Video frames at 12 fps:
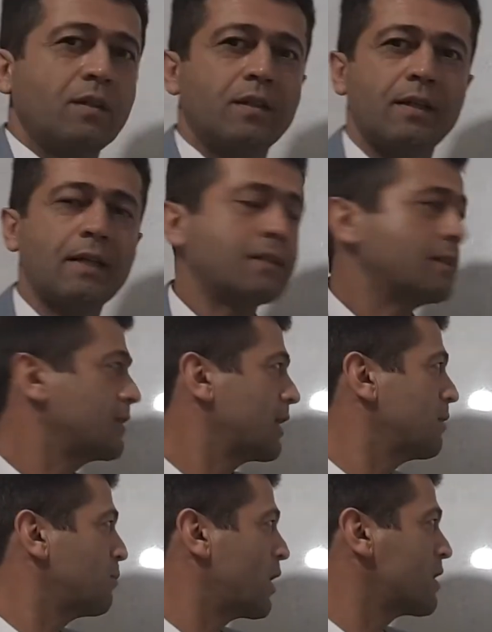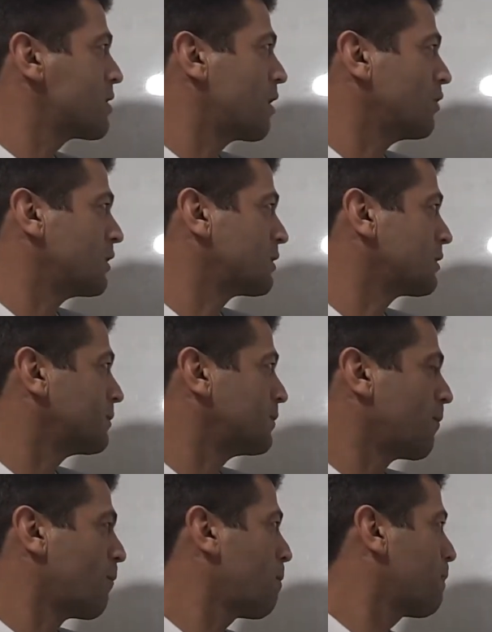rather than price of it.
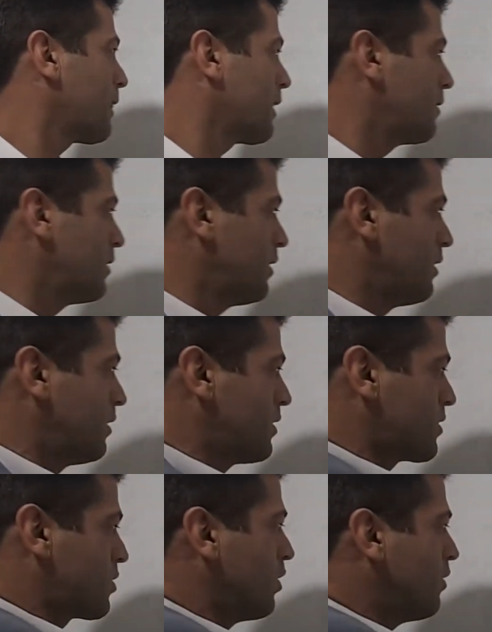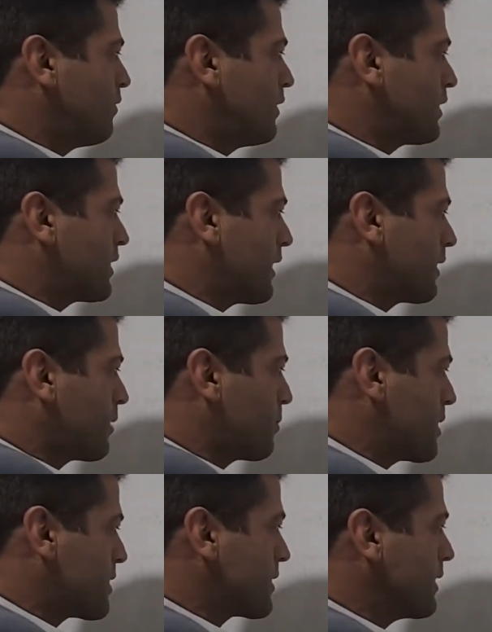So we can
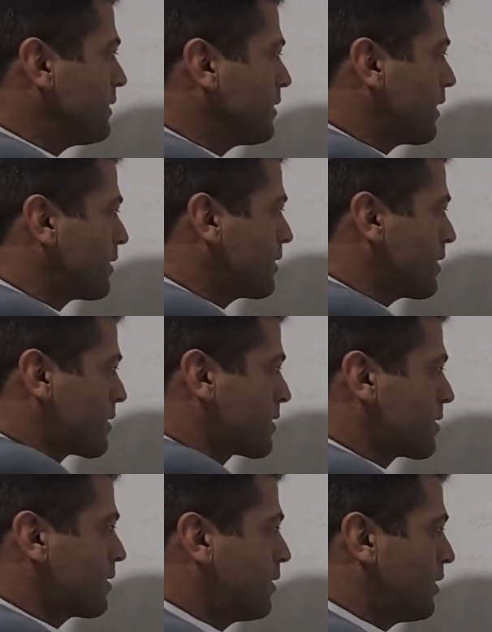represent like this.